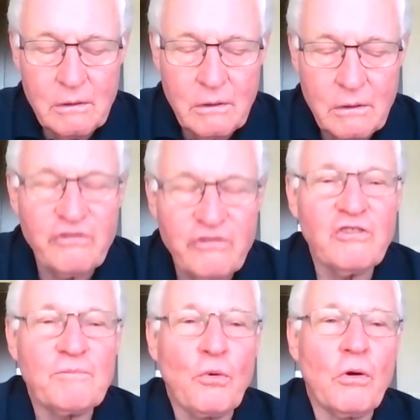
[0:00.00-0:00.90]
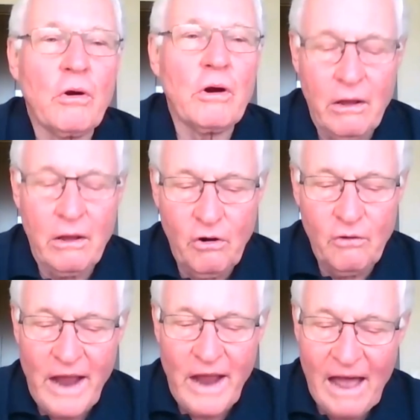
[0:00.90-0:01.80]
This is borne out
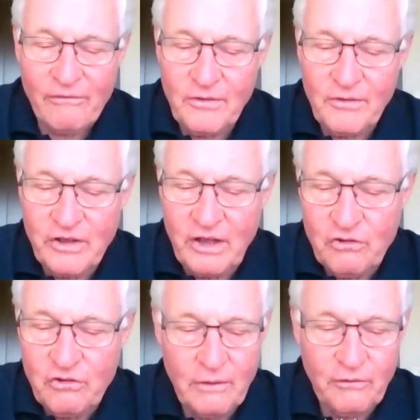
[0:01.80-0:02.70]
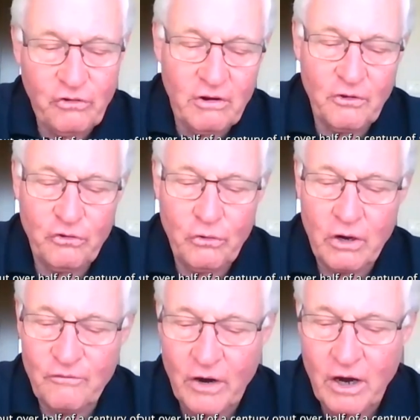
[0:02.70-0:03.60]
over half of a century of service to
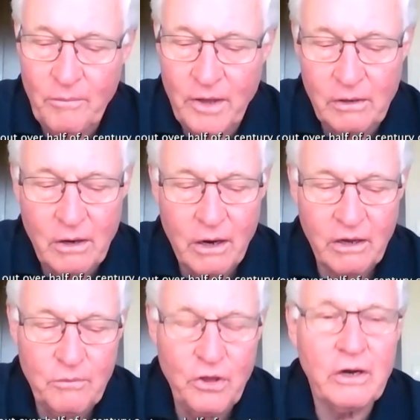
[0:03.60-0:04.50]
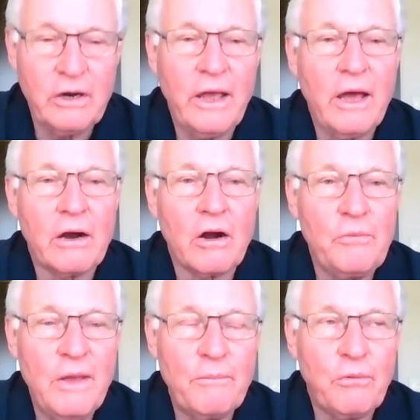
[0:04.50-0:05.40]
our environment, our community, and our
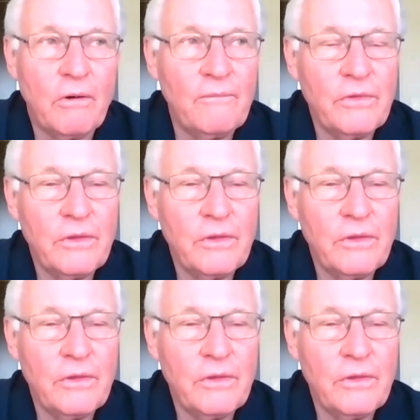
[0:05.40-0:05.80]
people.